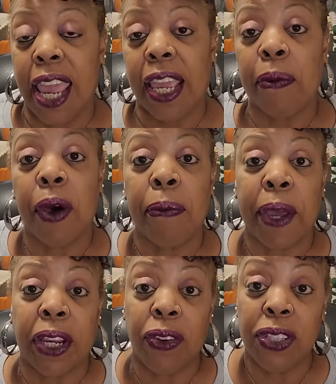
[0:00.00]
hang them on
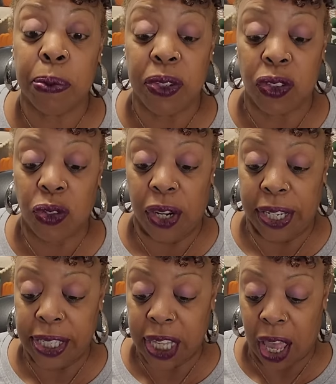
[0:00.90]
my Christmas
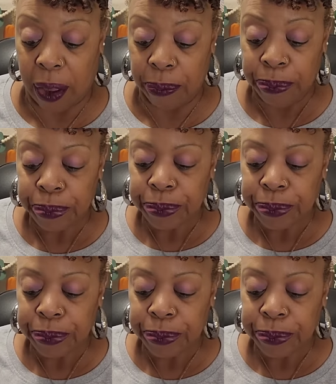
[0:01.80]
tree. So